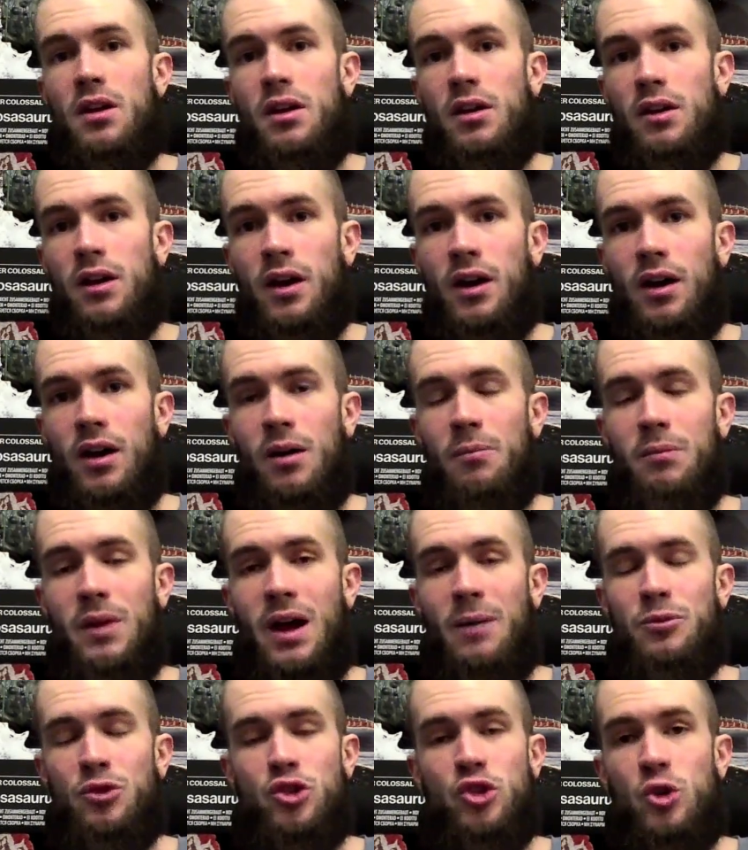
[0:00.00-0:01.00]
I'm
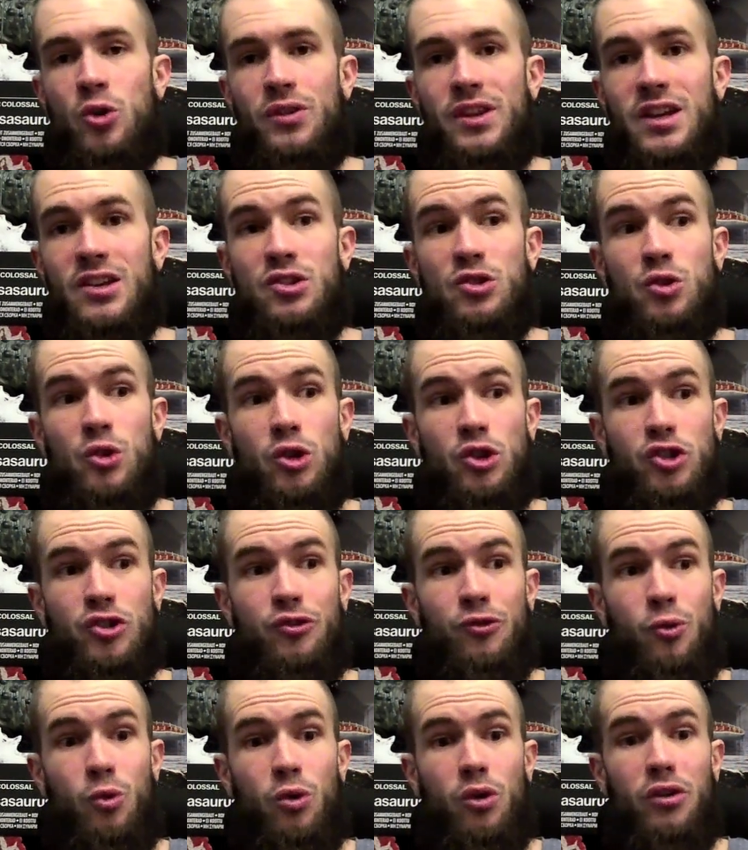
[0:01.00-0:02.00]
sure they search
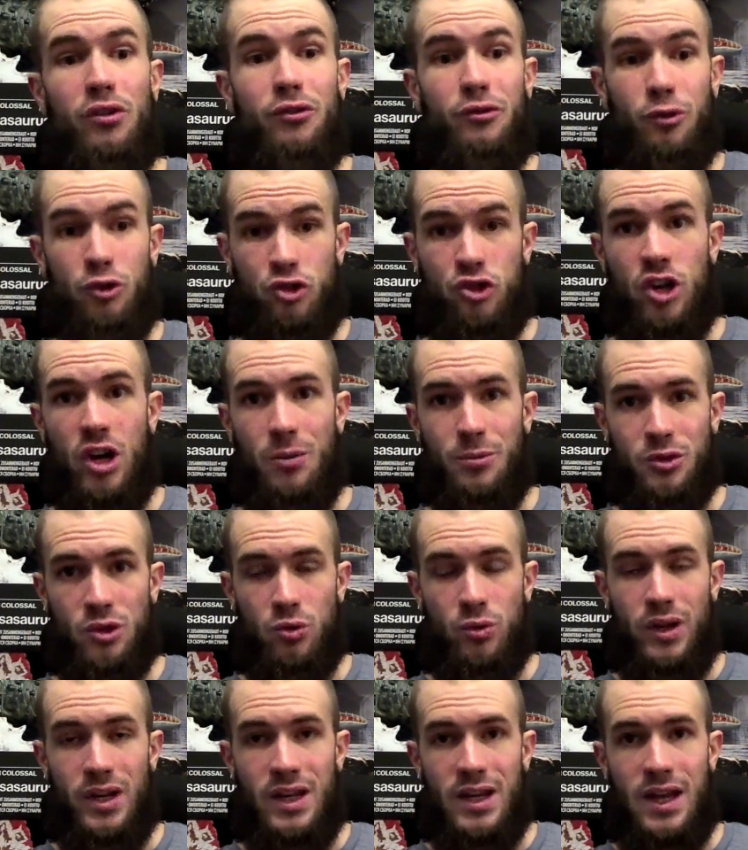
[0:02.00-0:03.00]
for jobs
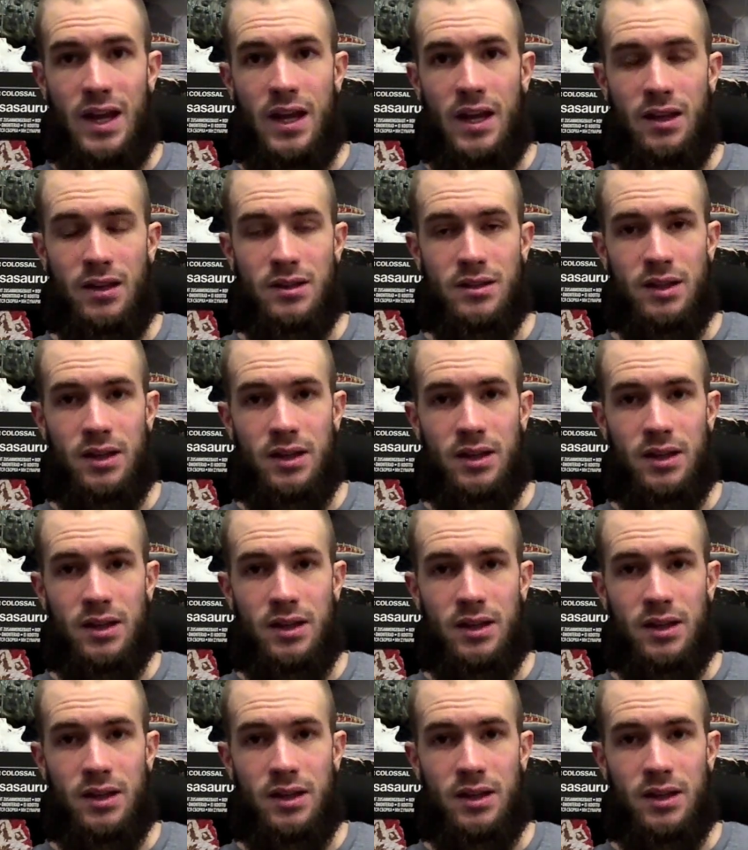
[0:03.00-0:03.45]
already, and